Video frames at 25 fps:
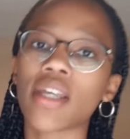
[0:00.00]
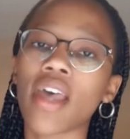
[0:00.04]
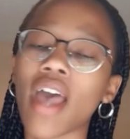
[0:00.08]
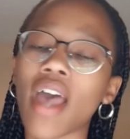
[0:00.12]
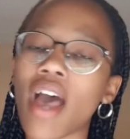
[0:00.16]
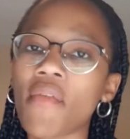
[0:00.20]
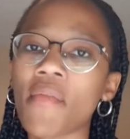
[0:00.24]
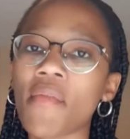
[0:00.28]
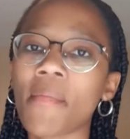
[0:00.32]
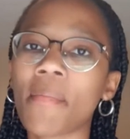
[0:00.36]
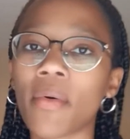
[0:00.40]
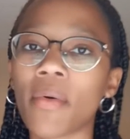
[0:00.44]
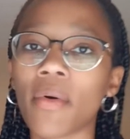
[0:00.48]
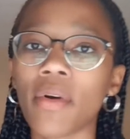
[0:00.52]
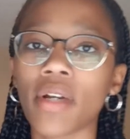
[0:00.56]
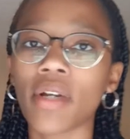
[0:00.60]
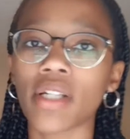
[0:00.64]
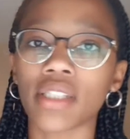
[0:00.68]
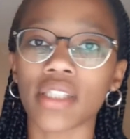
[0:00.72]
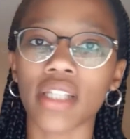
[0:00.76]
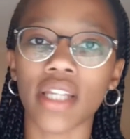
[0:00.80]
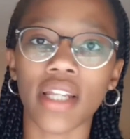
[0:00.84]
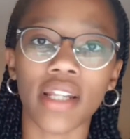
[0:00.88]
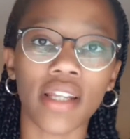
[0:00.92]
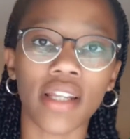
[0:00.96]
how
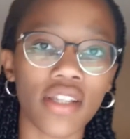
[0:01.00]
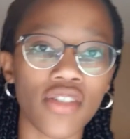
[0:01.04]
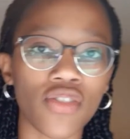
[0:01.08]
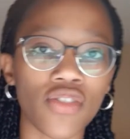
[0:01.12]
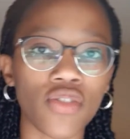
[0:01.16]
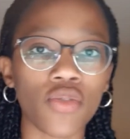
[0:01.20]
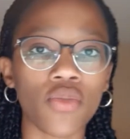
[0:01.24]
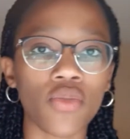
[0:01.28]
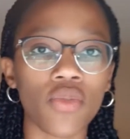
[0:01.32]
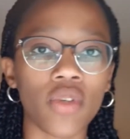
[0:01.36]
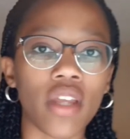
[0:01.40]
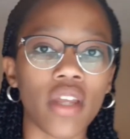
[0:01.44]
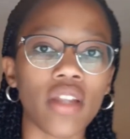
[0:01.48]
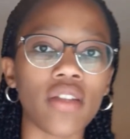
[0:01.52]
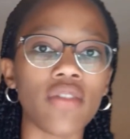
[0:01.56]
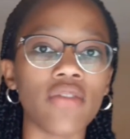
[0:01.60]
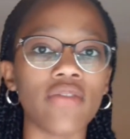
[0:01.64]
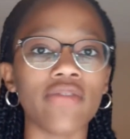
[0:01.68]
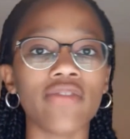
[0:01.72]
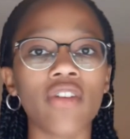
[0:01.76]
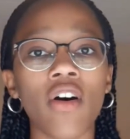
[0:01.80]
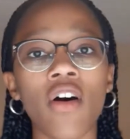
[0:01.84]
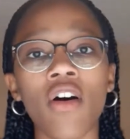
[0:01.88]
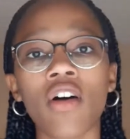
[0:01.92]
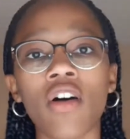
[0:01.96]
important it is to get
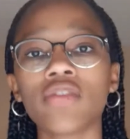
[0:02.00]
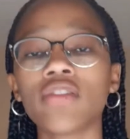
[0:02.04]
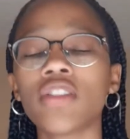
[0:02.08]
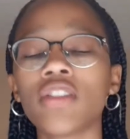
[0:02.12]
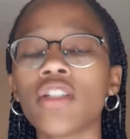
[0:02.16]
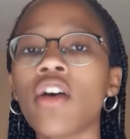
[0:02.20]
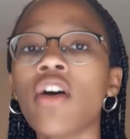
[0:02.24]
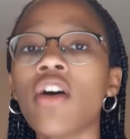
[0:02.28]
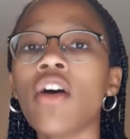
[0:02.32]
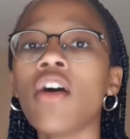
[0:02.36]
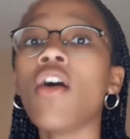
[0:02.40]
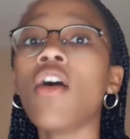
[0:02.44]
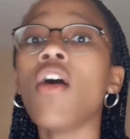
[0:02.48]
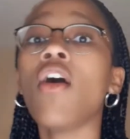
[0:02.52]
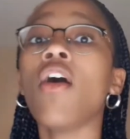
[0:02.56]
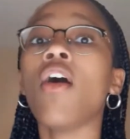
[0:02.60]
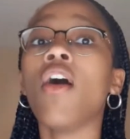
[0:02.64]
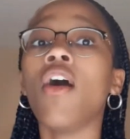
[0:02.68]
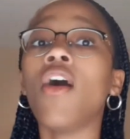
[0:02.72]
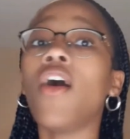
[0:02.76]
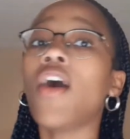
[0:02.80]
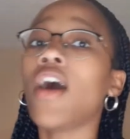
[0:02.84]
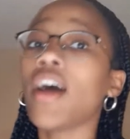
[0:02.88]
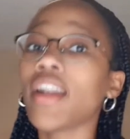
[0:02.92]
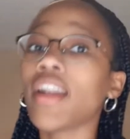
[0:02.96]
involved
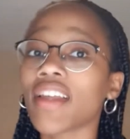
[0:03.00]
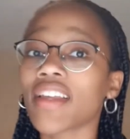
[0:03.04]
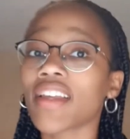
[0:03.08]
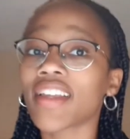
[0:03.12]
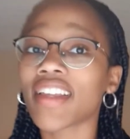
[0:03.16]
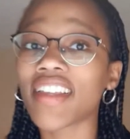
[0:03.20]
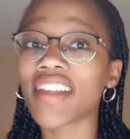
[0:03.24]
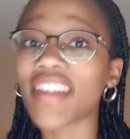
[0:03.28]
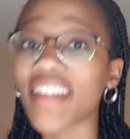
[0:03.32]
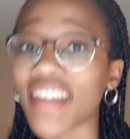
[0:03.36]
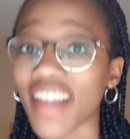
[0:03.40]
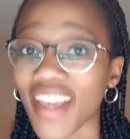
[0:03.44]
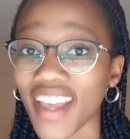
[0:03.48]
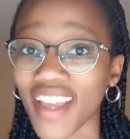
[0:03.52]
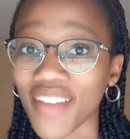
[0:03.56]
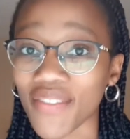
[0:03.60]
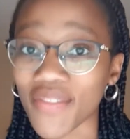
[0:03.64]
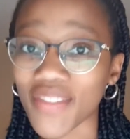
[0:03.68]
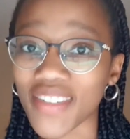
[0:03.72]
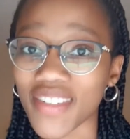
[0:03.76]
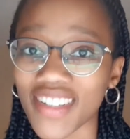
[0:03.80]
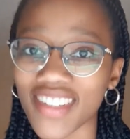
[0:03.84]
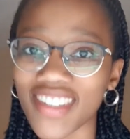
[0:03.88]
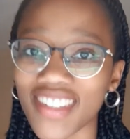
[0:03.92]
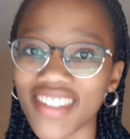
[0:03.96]
on
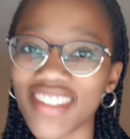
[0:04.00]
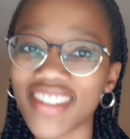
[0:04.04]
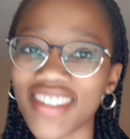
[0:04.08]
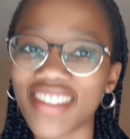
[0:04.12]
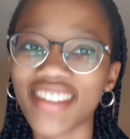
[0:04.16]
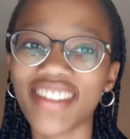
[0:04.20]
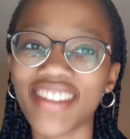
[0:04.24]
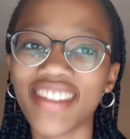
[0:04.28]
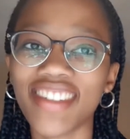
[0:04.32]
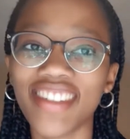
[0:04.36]
campus.